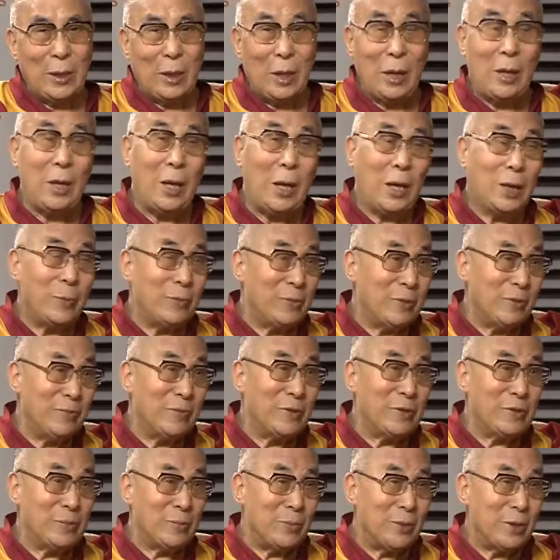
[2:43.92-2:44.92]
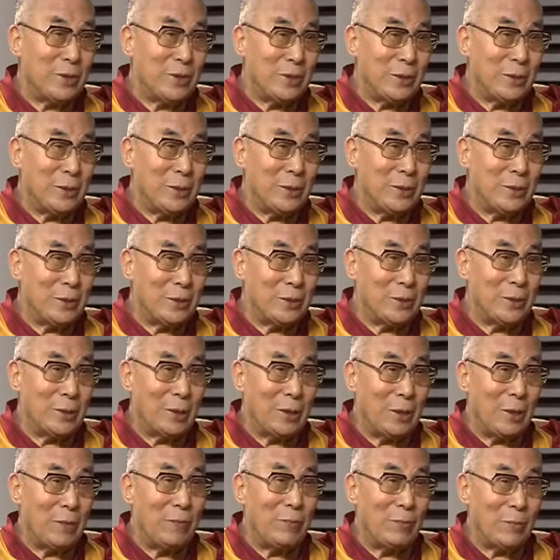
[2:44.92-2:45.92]
Unlike previous meeting, the
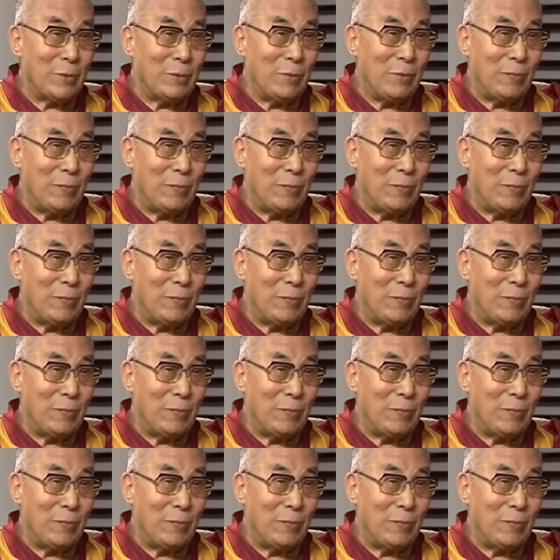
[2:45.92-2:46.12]
government